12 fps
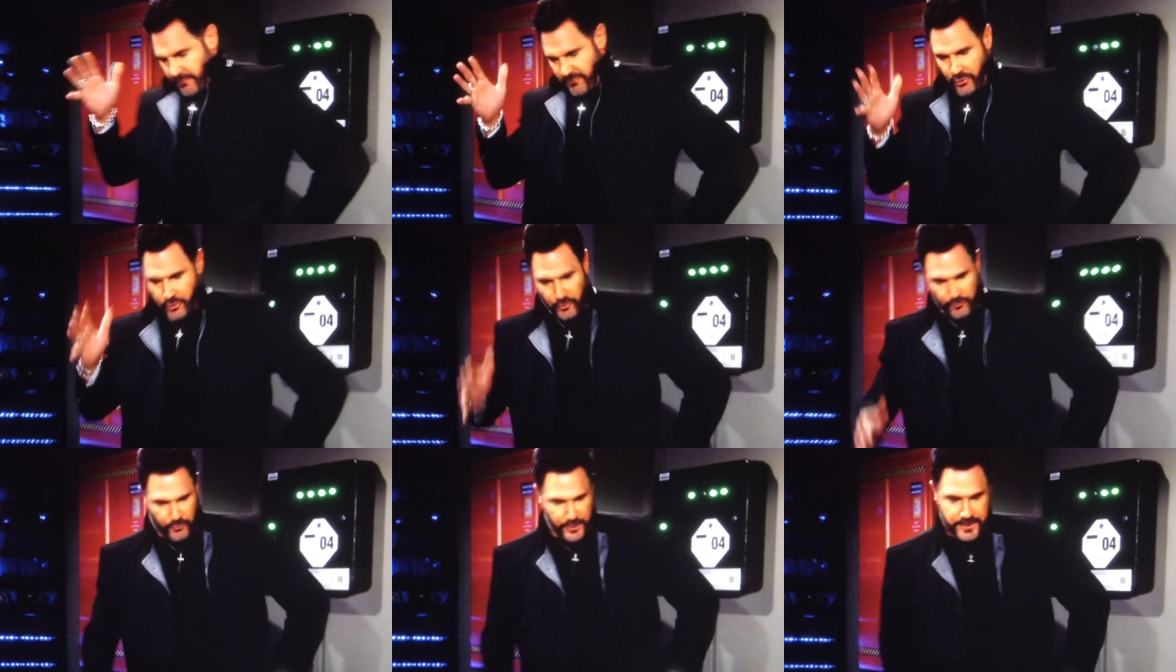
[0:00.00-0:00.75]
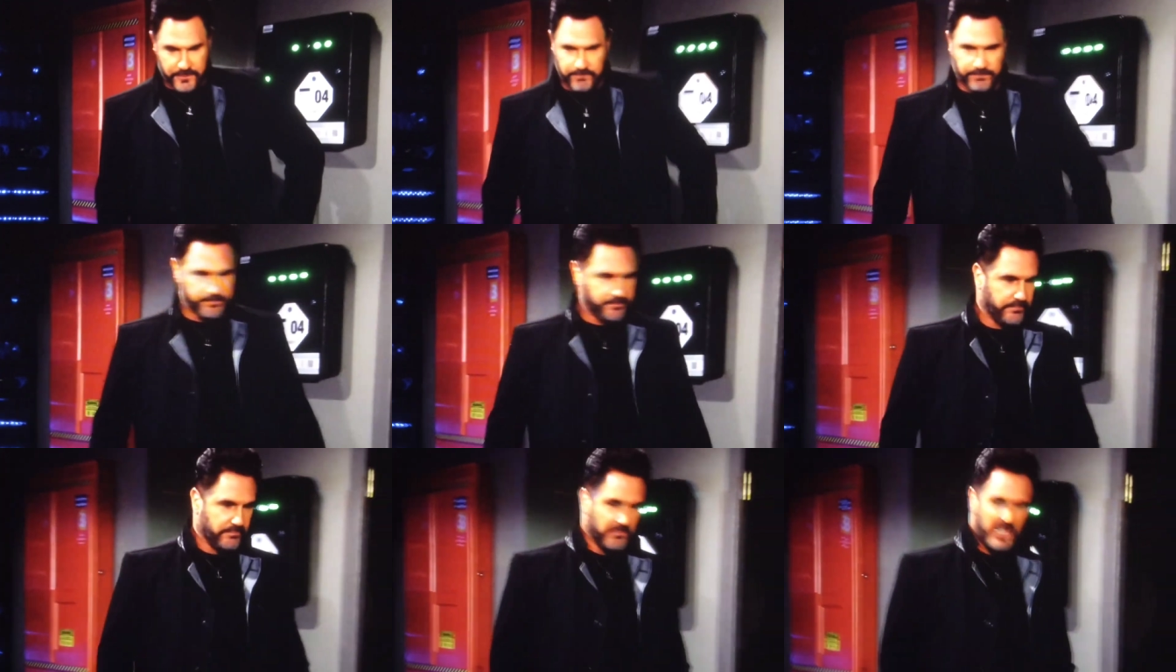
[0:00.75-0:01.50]
love for her freedom
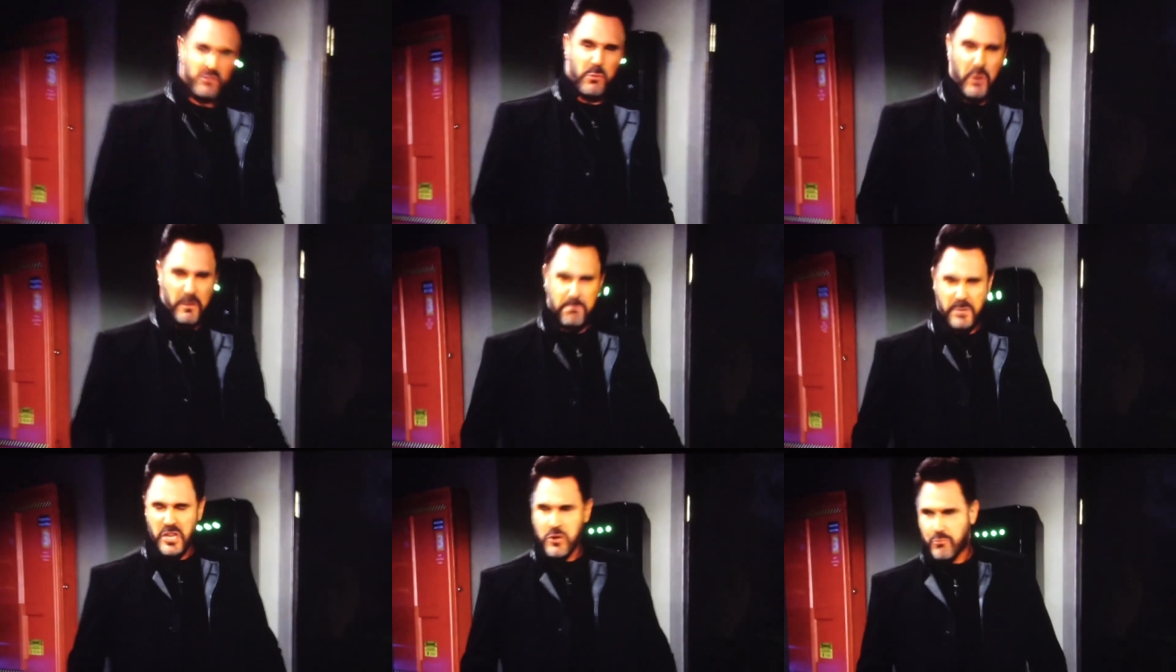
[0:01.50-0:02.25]
makes me want to